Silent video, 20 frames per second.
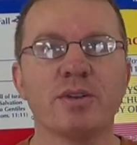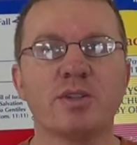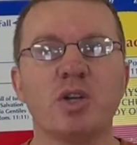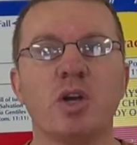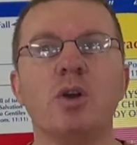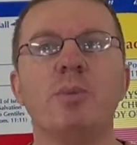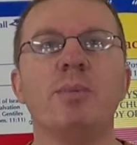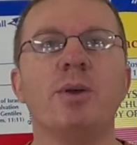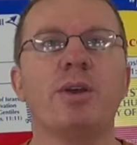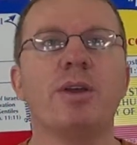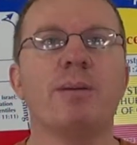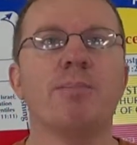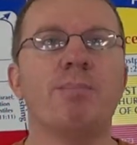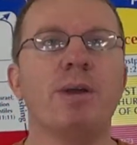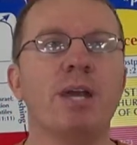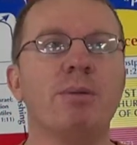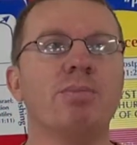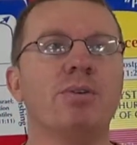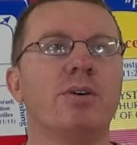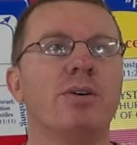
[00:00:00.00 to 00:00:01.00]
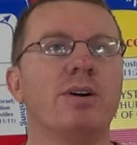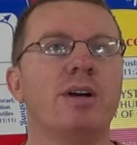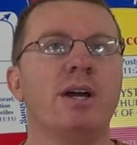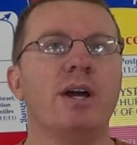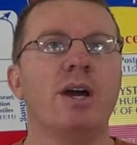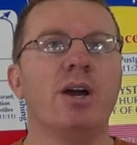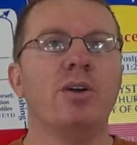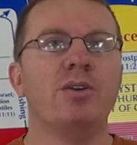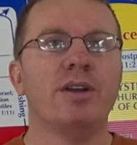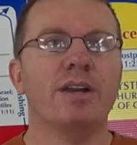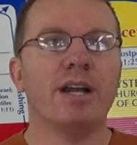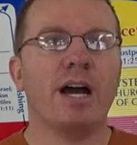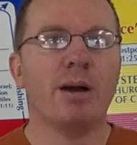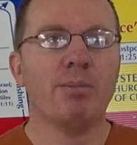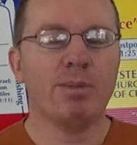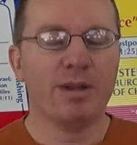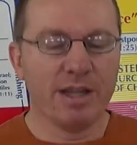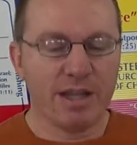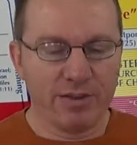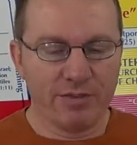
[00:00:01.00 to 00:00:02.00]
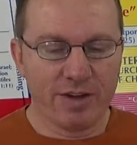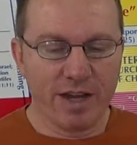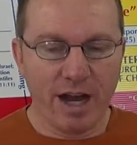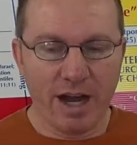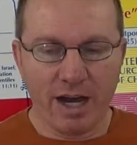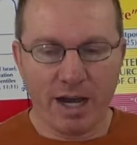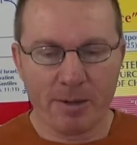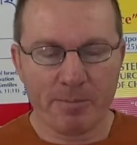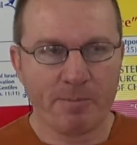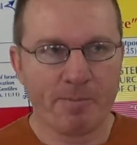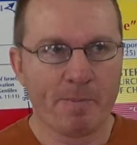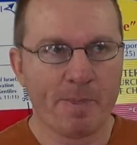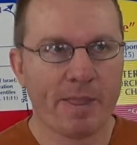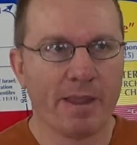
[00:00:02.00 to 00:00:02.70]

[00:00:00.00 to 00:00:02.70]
two million people who did not believe God.